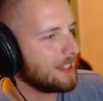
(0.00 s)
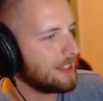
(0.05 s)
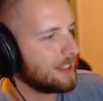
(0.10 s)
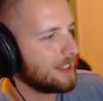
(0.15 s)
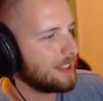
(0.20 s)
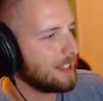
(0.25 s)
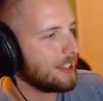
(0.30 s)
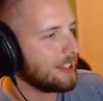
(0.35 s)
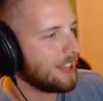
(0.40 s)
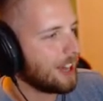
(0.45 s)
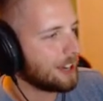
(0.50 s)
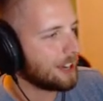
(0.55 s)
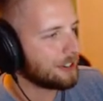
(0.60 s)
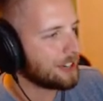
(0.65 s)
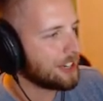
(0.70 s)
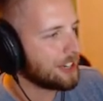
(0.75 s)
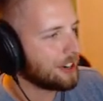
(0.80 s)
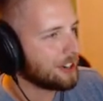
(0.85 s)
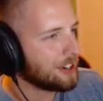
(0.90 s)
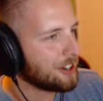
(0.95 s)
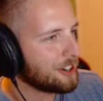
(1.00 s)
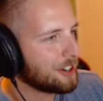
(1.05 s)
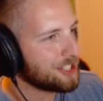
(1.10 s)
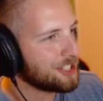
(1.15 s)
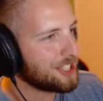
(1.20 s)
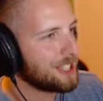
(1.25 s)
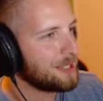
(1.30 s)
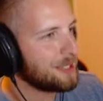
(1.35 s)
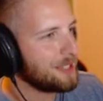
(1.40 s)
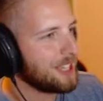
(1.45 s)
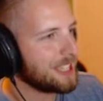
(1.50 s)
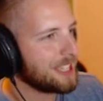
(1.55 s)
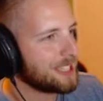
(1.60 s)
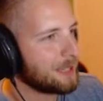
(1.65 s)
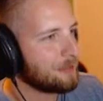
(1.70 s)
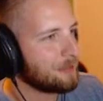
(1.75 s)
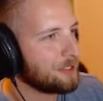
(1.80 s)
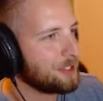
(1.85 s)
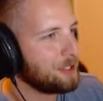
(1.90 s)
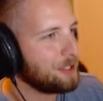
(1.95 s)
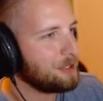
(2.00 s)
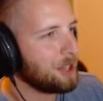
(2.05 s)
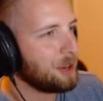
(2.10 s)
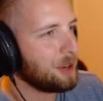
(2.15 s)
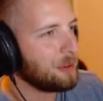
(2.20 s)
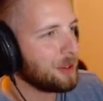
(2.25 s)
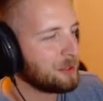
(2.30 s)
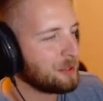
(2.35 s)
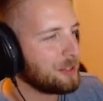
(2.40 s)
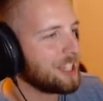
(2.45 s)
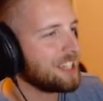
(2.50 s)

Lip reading: The lottery RNG, except for you don't want to win.